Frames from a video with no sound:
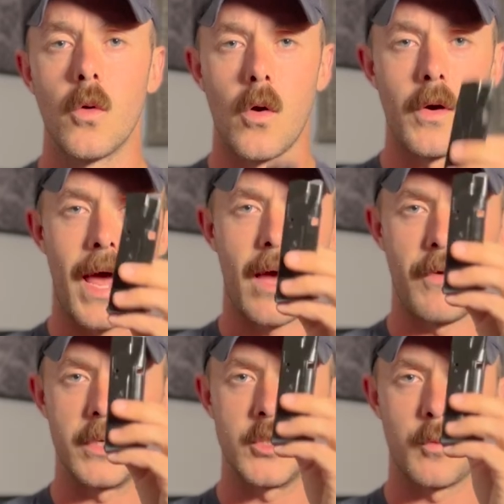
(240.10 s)
going to have
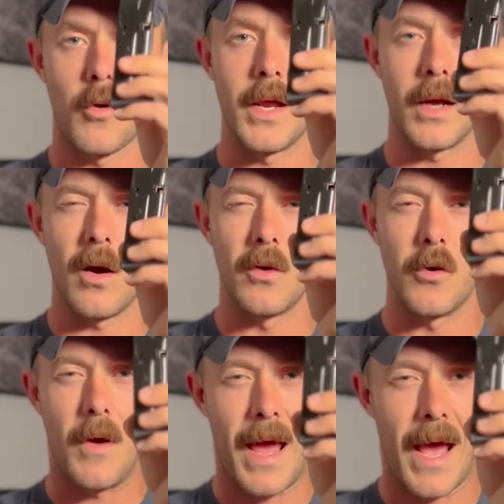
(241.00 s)
a spring
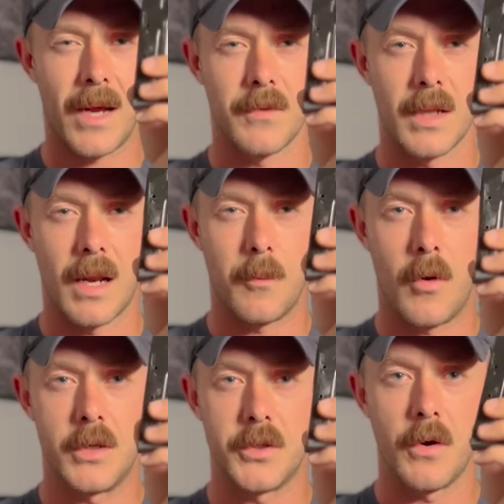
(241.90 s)
under a heck of a lot of
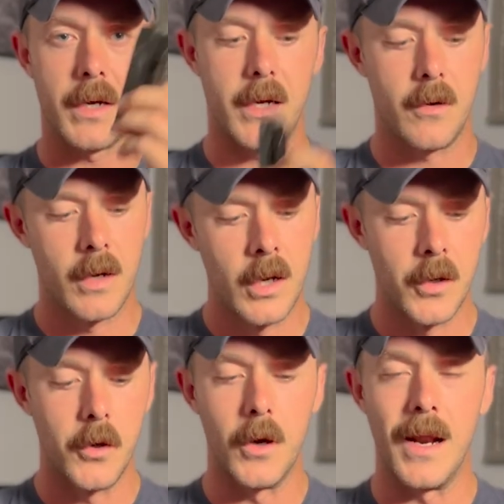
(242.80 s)
pressure in here.
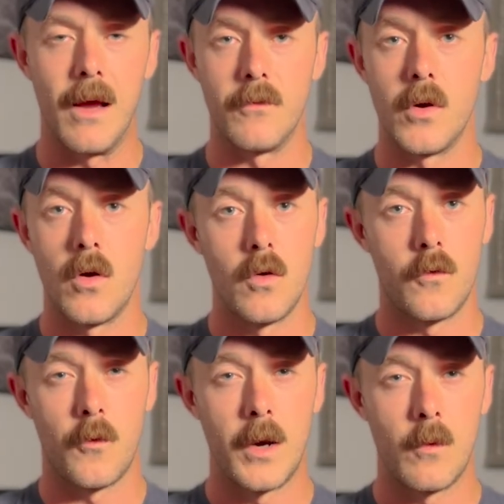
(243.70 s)
You're going to have no
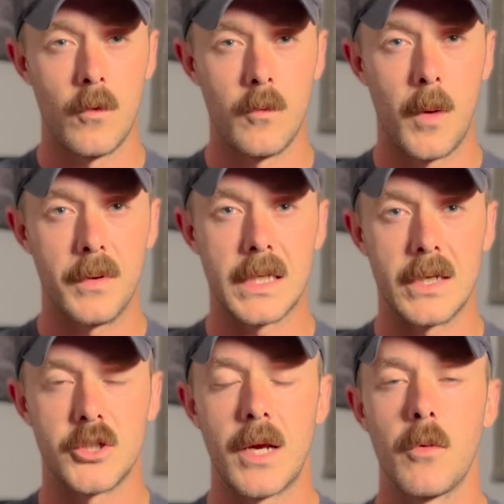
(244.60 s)
free room up in
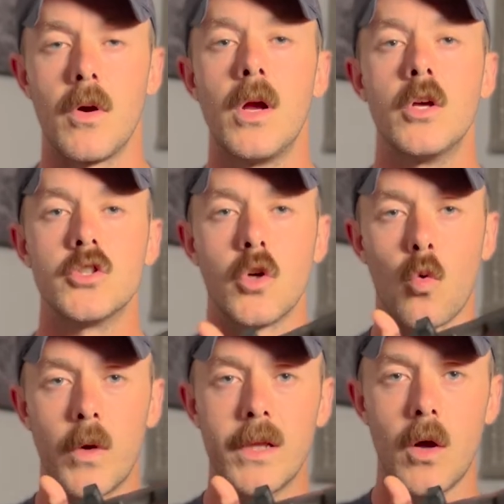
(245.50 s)
that chamber. So
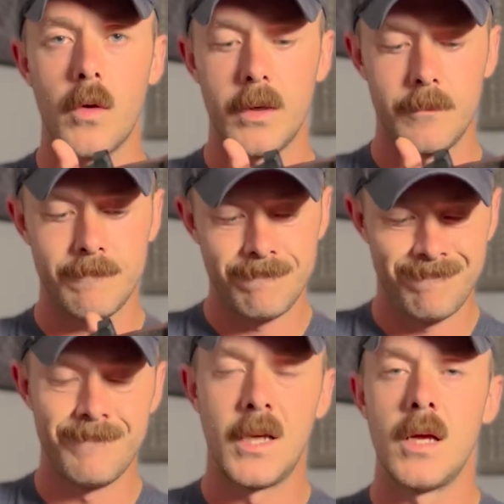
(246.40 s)
reloading
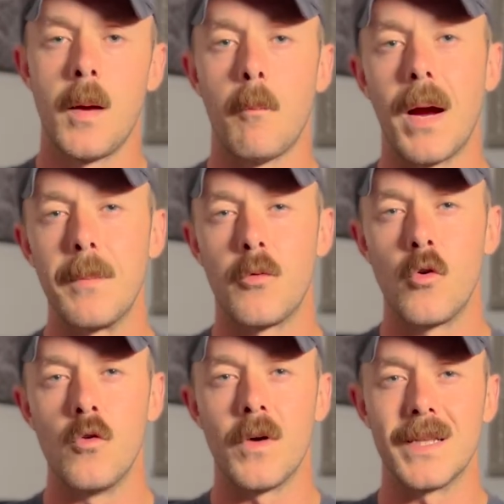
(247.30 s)
might
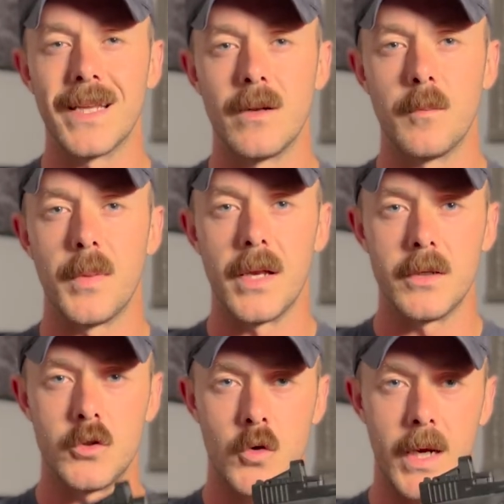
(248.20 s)
prove a little
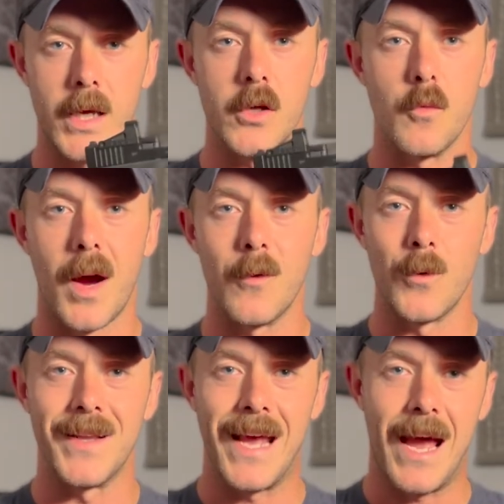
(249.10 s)
bit tricky. You might
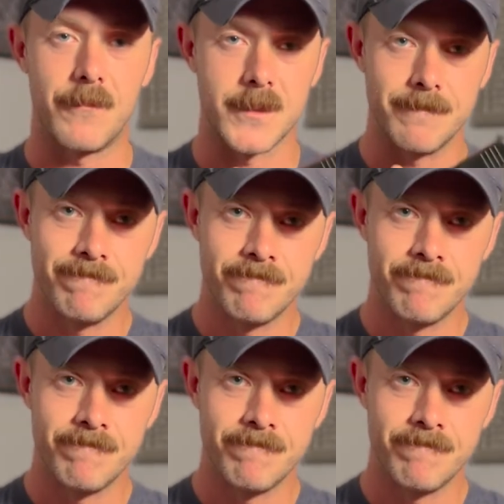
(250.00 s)
really have to